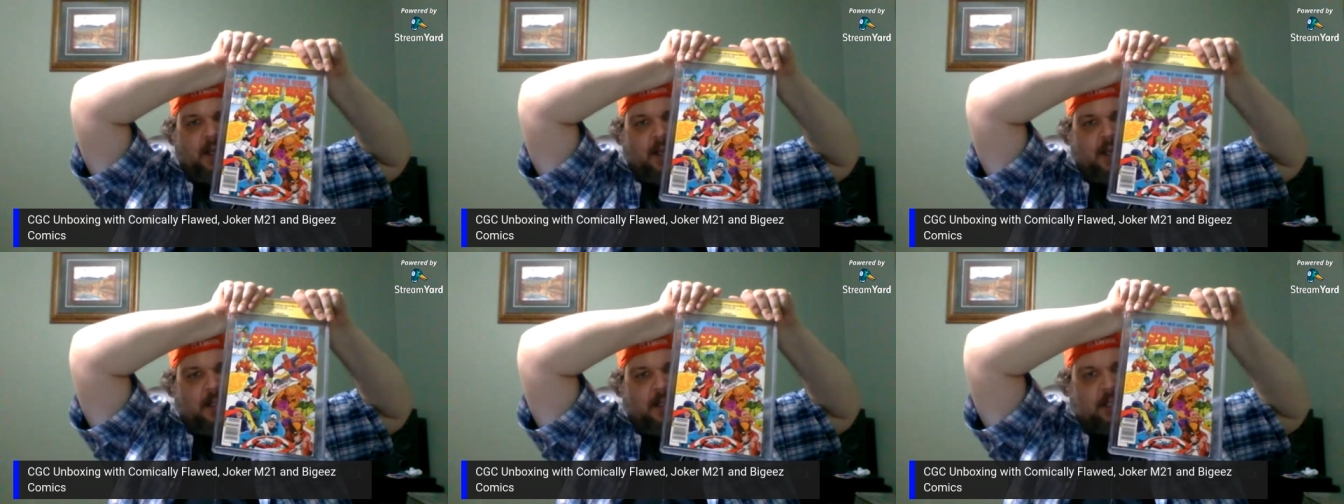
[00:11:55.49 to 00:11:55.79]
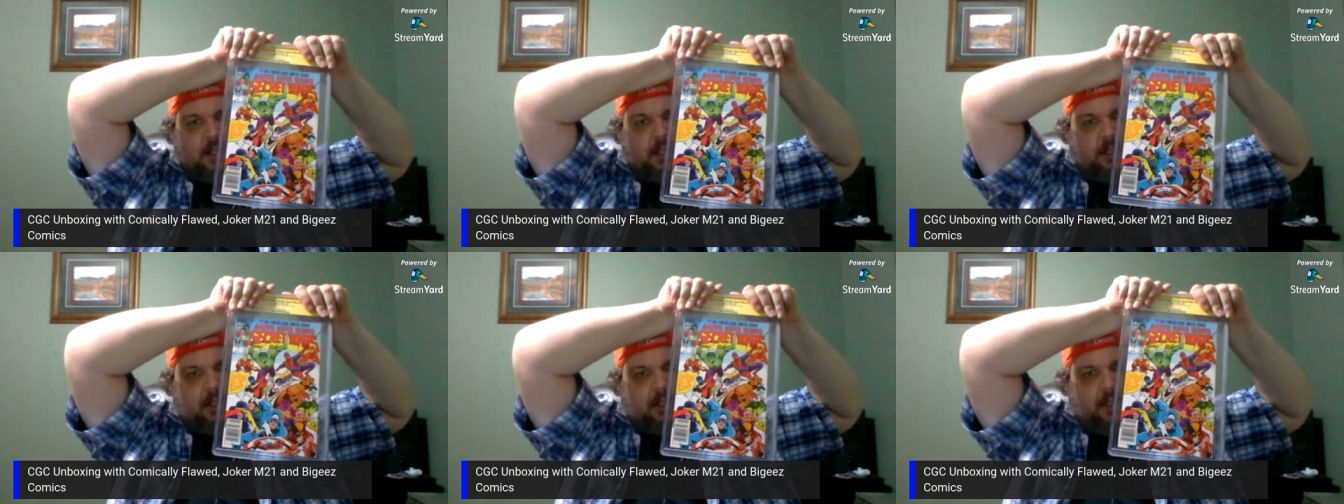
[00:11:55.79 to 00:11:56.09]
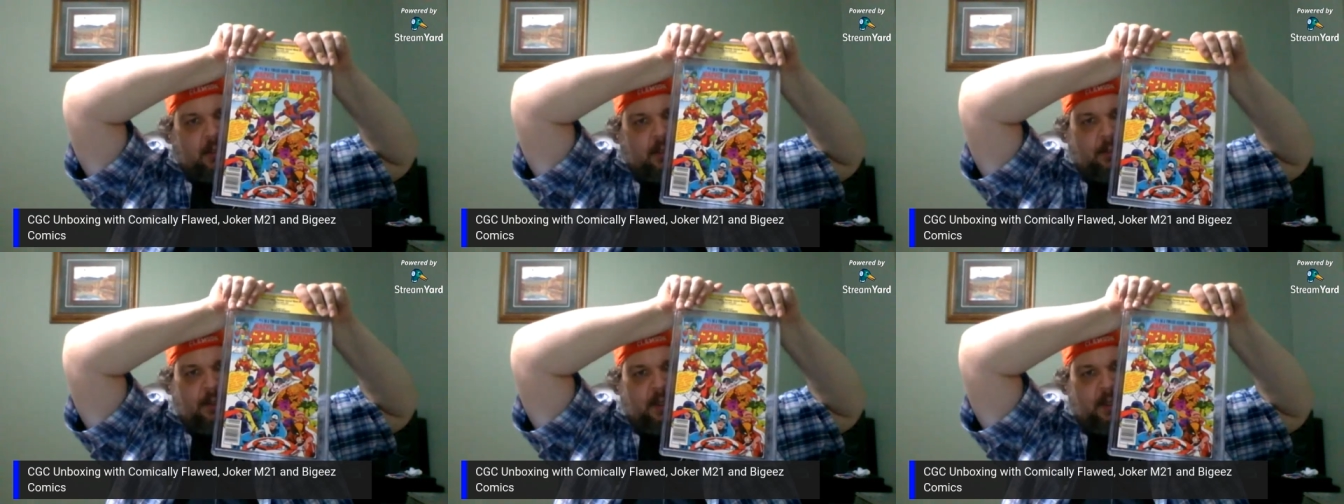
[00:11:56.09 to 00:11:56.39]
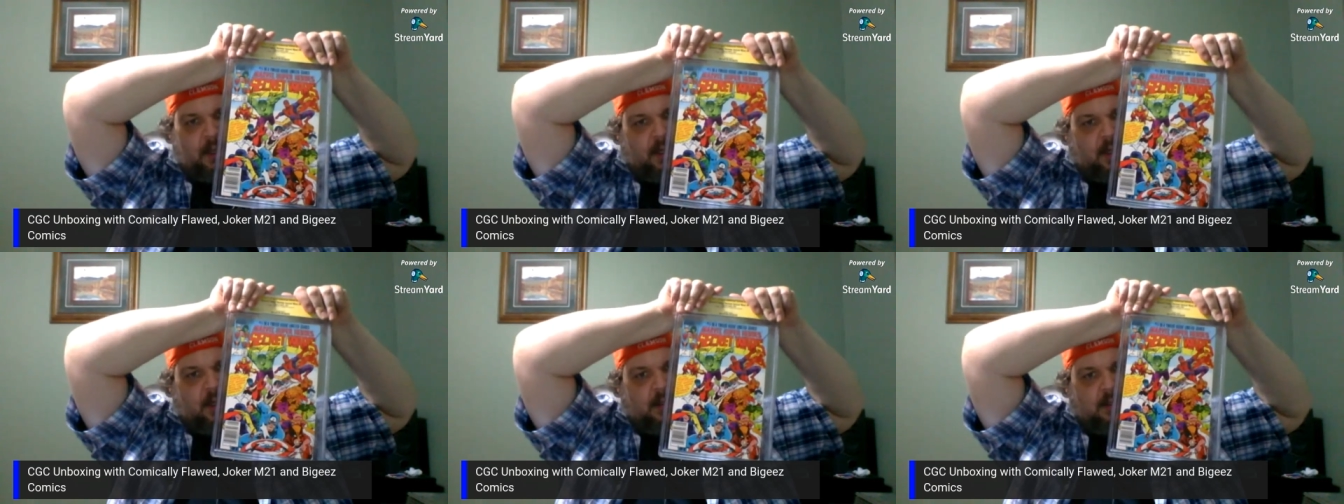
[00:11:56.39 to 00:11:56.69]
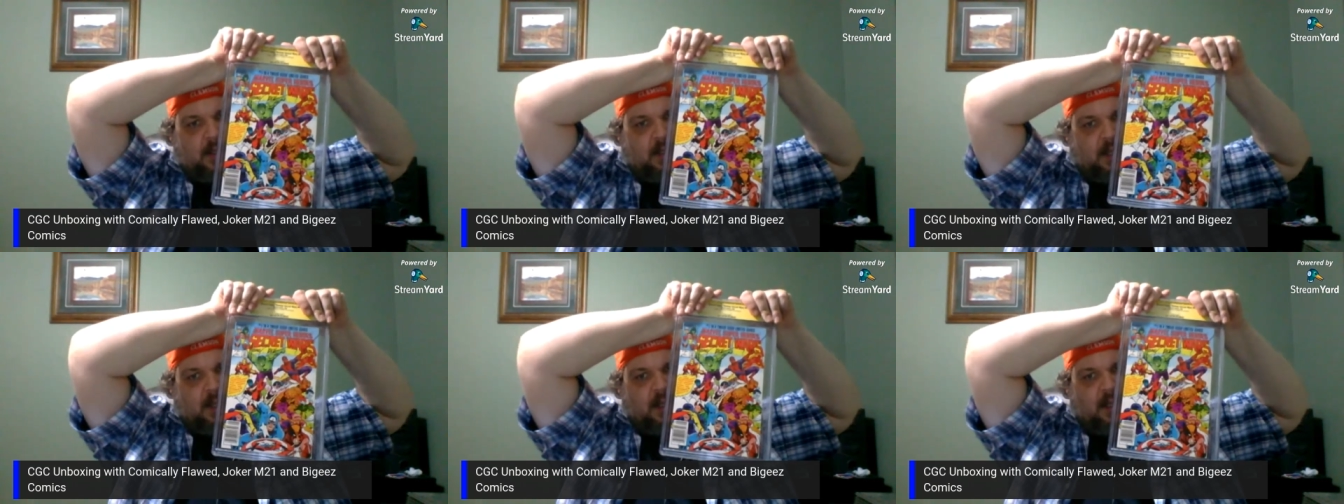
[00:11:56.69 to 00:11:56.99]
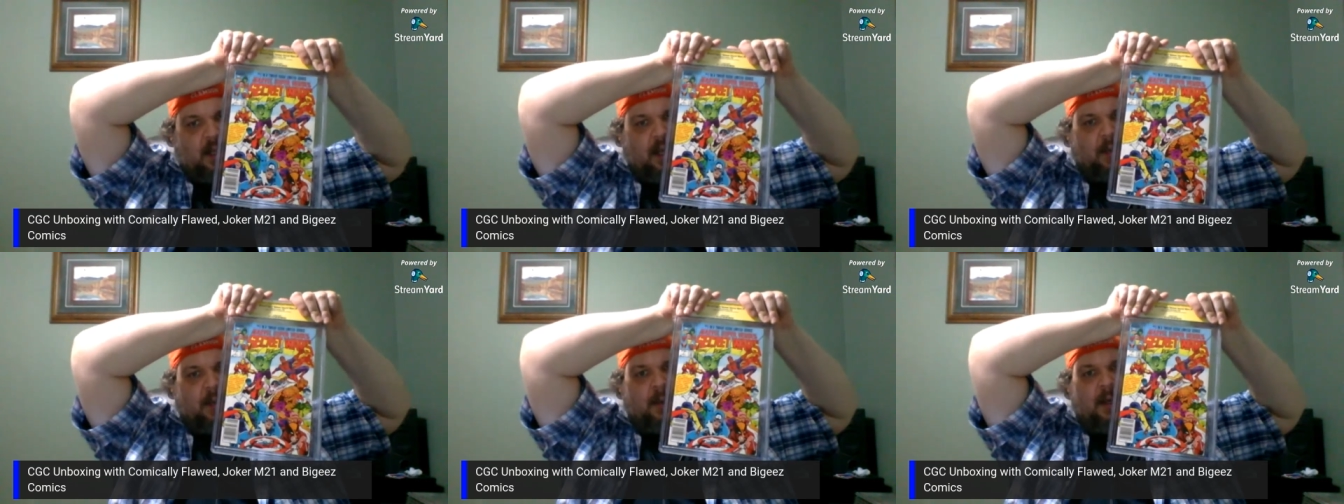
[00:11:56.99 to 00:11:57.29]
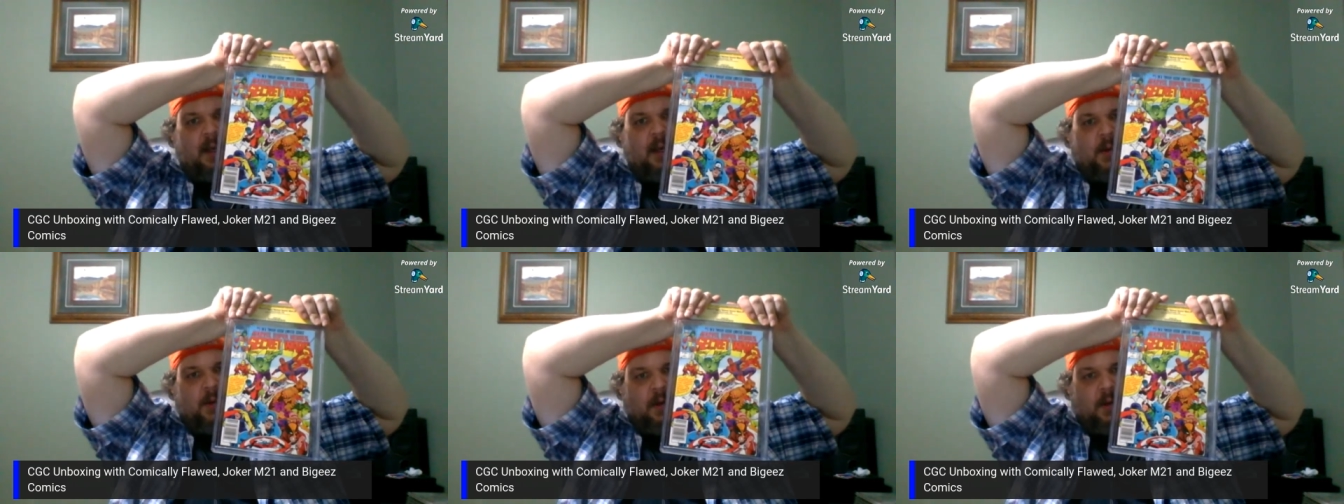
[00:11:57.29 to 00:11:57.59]
that's a good looking book, and I was like, yeah,
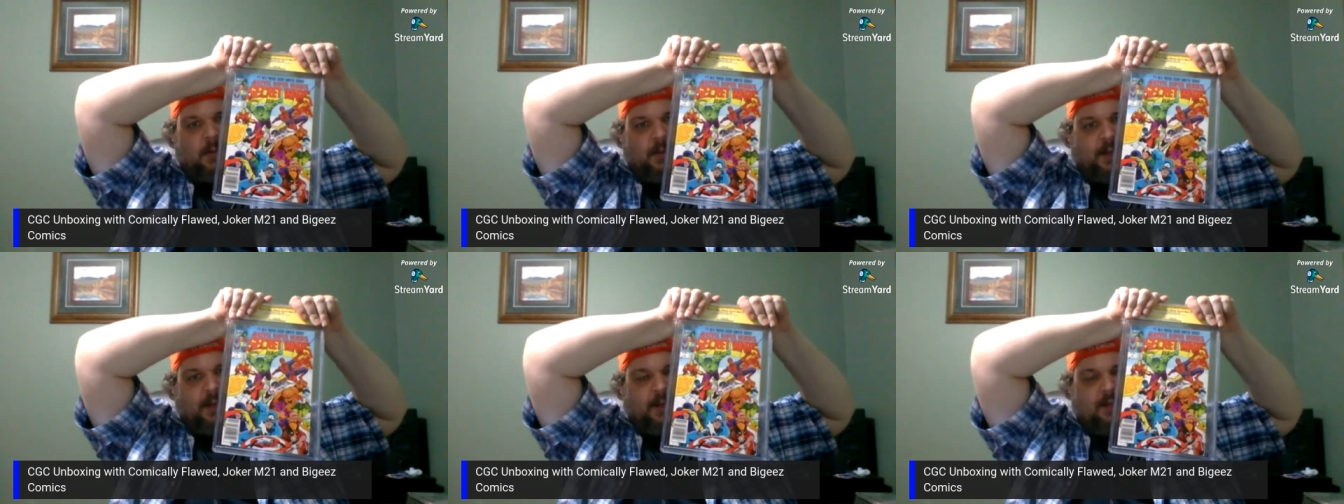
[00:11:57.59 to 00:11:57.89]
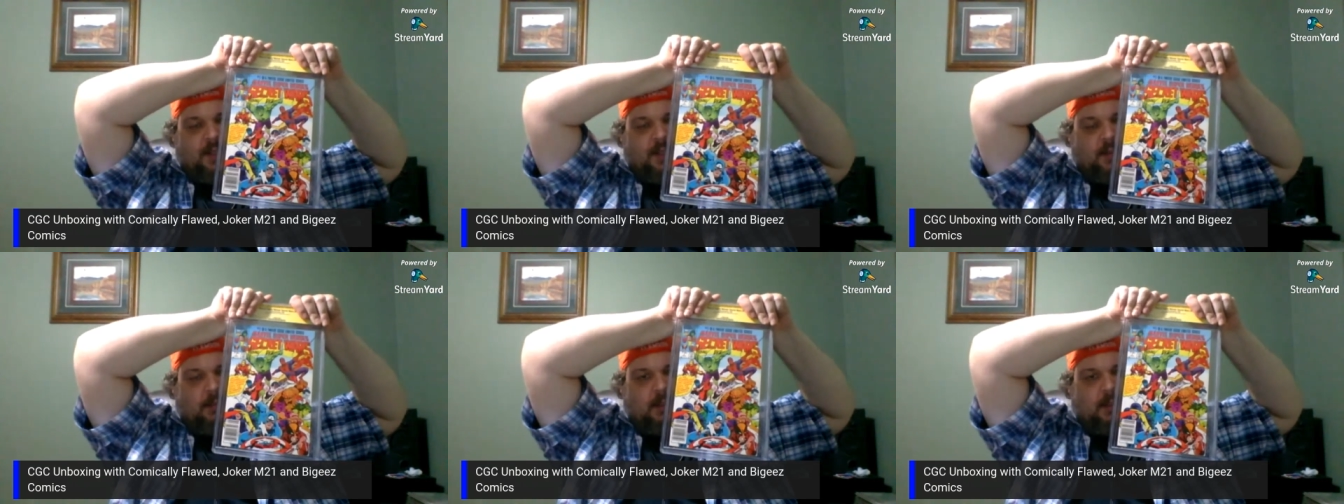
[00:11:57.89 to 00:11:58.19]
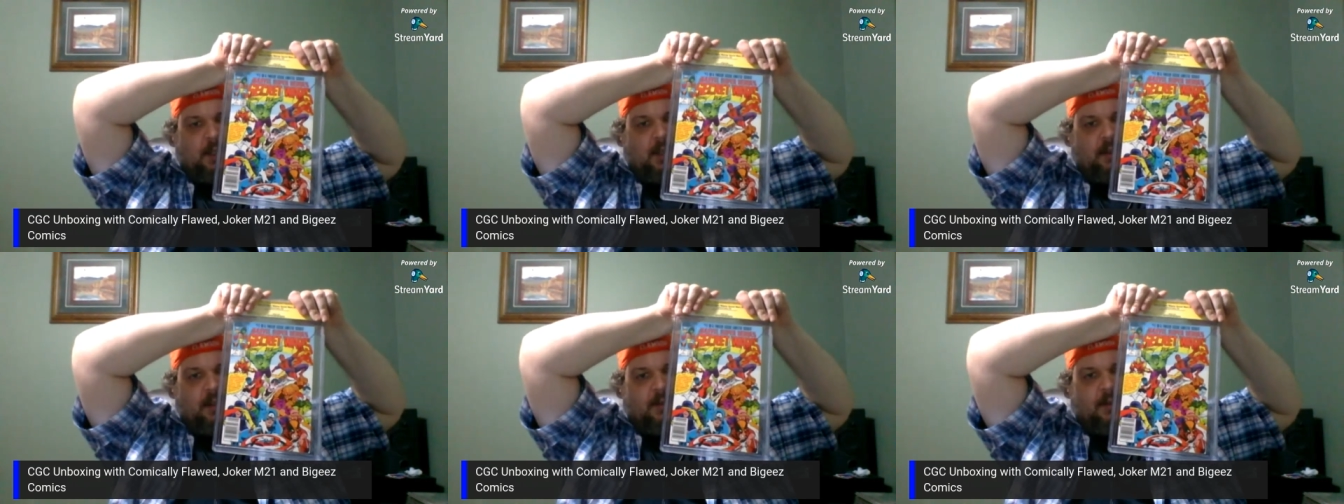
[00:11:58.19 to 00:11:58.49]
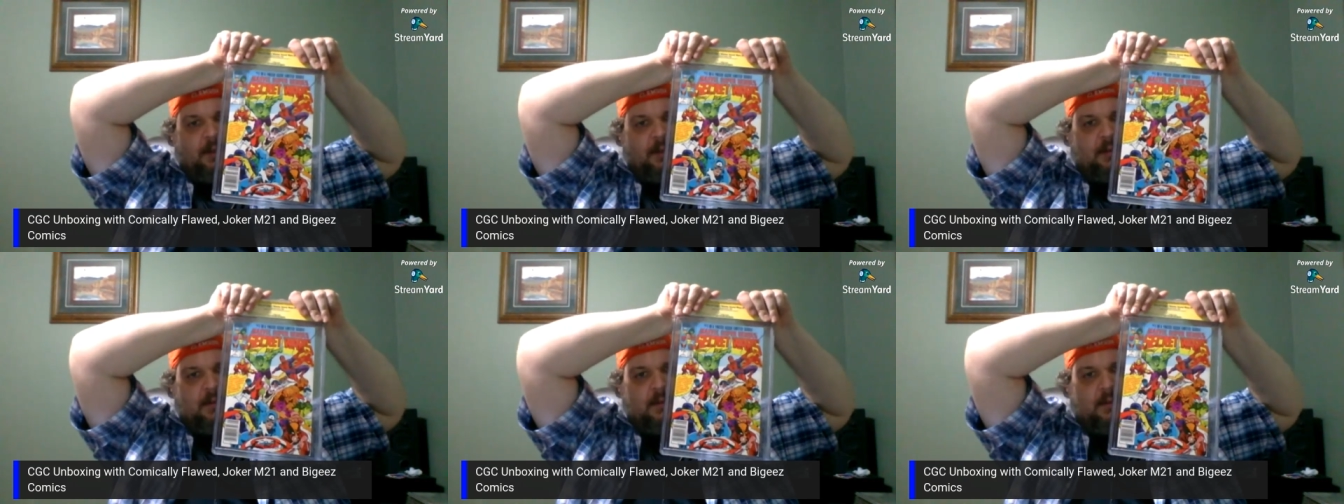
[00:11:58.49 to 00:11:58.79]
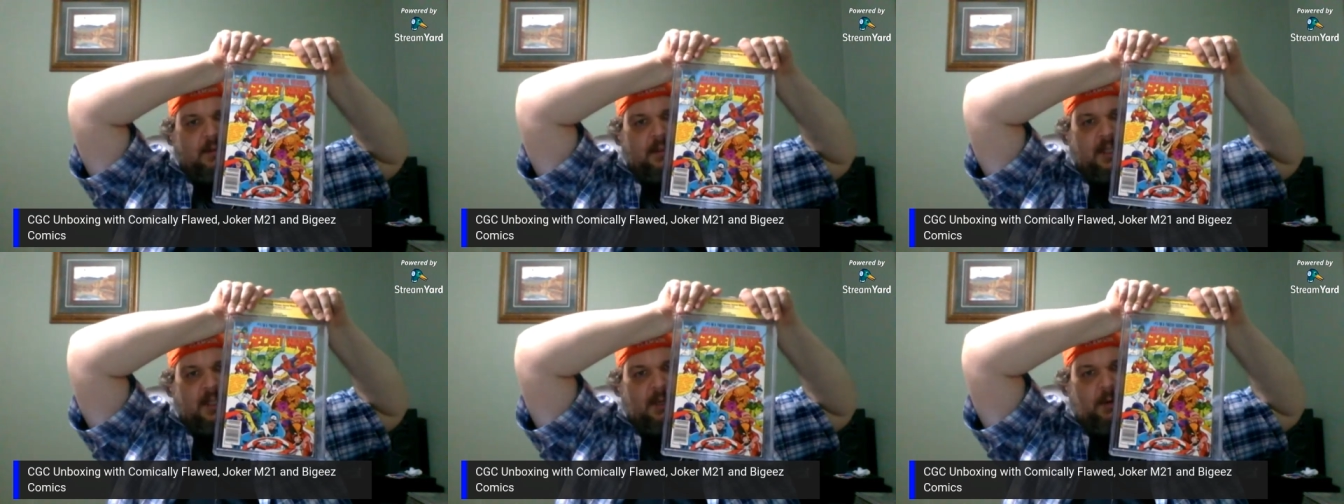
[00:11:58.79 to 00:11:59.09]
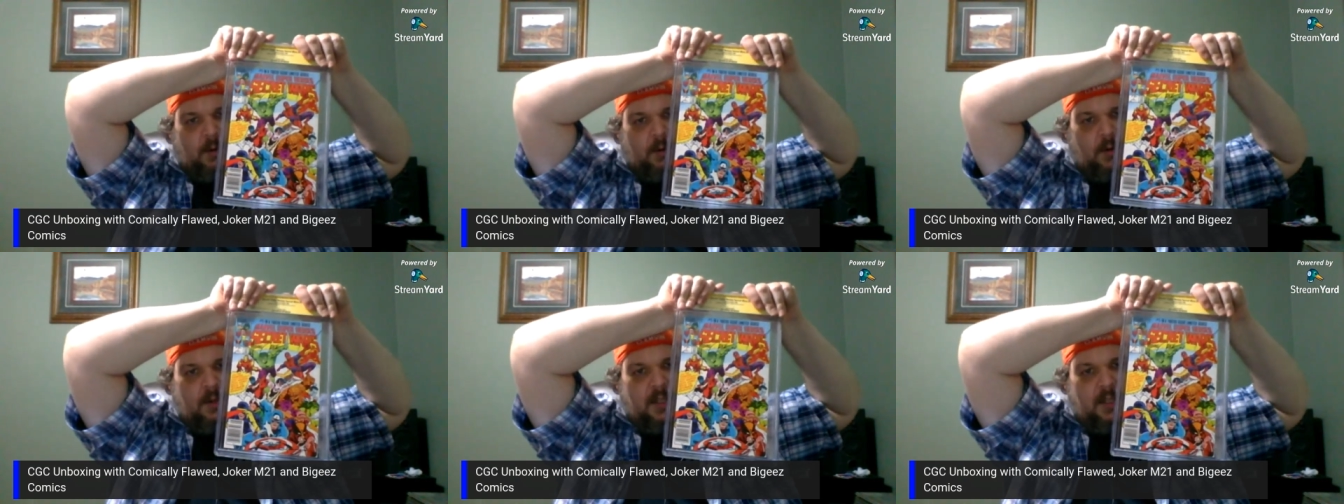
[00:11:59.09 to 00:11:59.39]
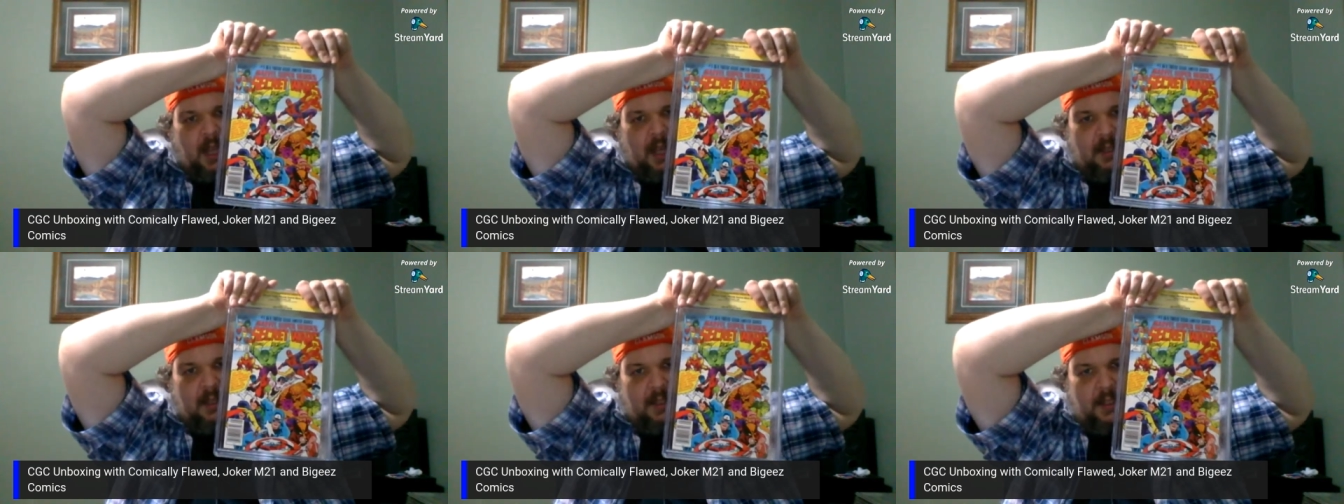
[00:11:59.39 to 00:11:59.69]
man, I wanted to bring you something other than Secret Wars
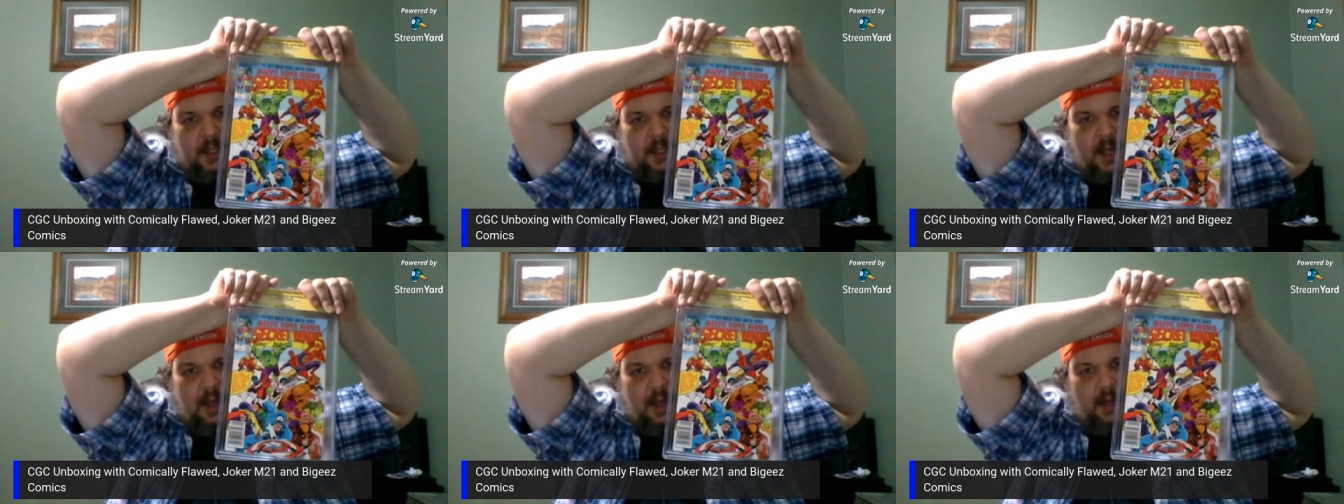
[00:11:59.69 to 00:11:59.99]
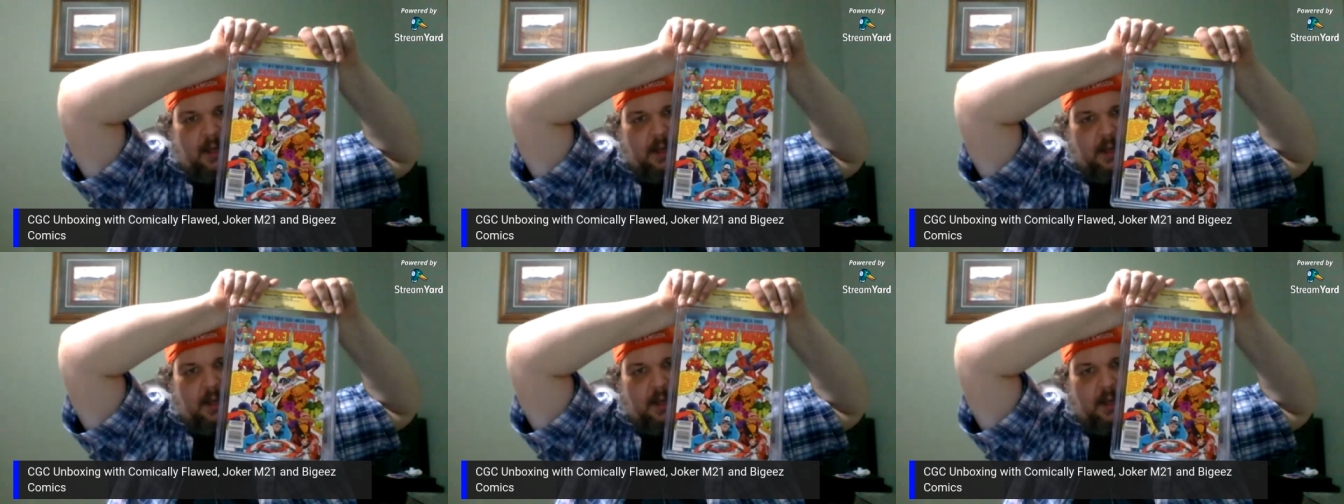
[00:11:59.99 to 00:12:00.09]
eight to sign,